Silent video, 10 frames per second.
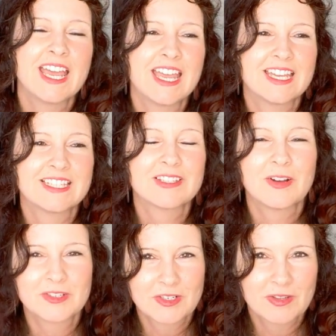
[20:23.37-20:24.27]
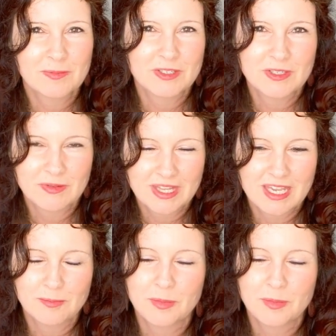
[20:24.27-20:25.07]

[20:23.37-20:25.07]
And so I'll show them to you then.